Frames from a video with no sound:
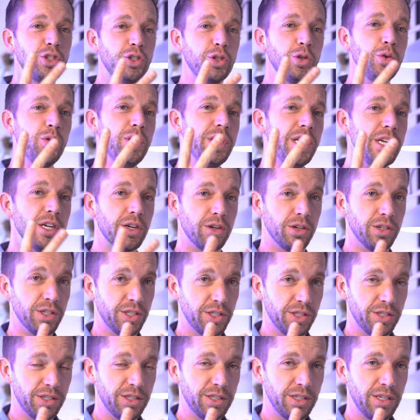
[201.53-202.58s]
2
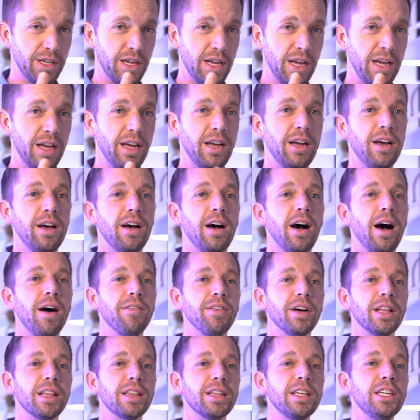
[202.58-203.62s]
years
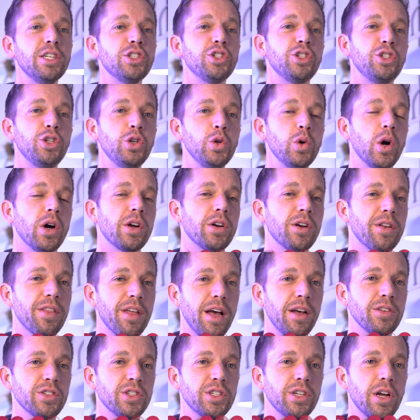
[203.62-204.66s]
of at least
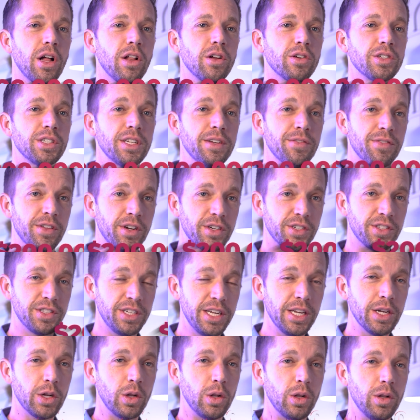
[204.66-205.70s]
$200,000 if they're
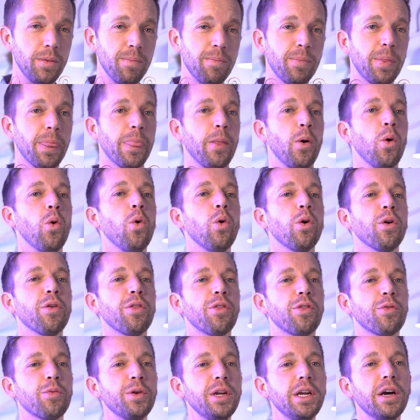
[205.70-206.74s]
single, or
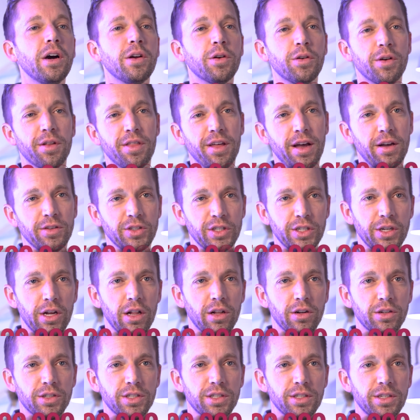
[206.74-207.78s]

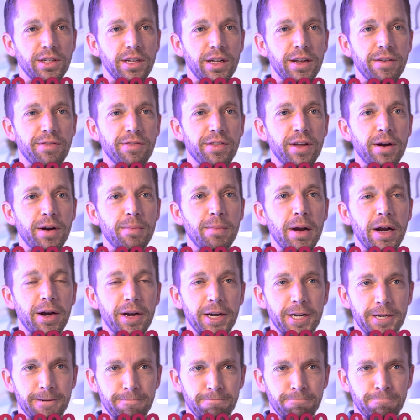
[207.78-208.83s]
$300,000 if they're
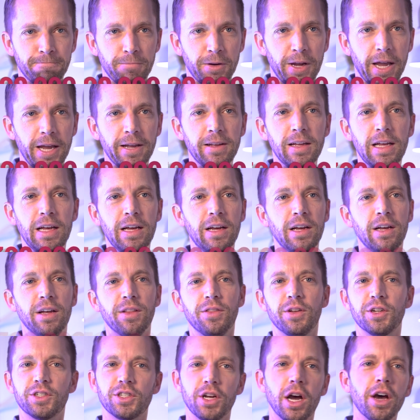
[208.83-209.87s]
married, okay?
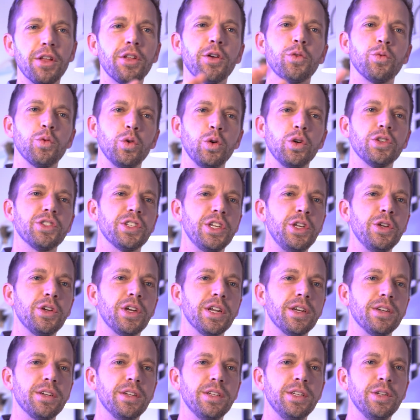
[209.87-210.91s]
There's other rules that you
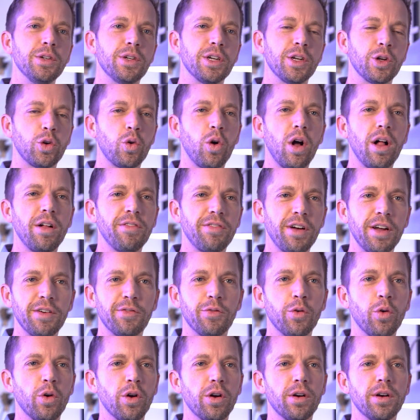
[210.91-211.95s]
can qualify
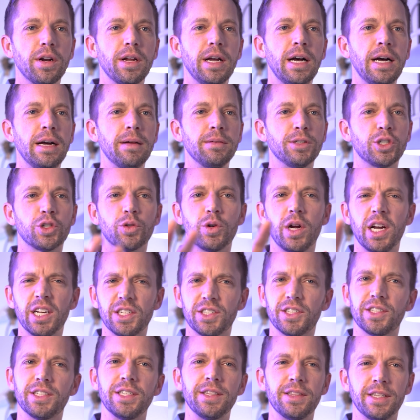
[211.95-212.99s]
for,
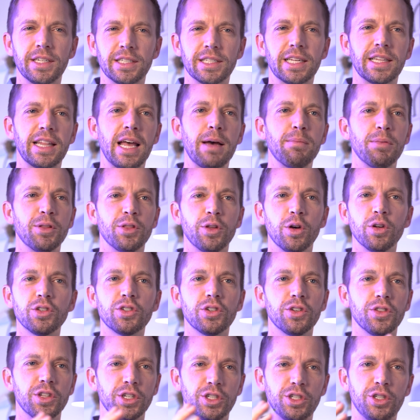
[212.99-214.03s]
trusts and things like that, but those
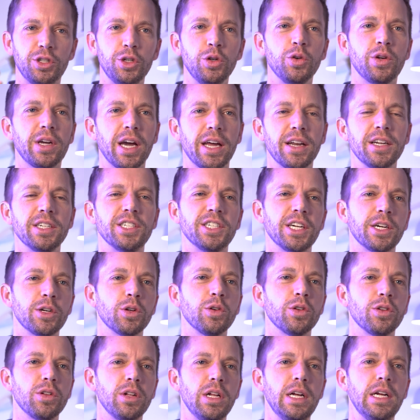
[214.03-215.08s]
are the 2 kind of
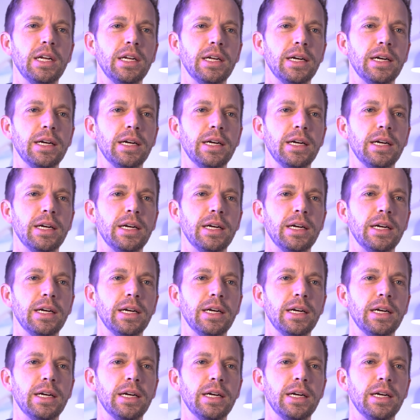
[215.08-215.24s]
general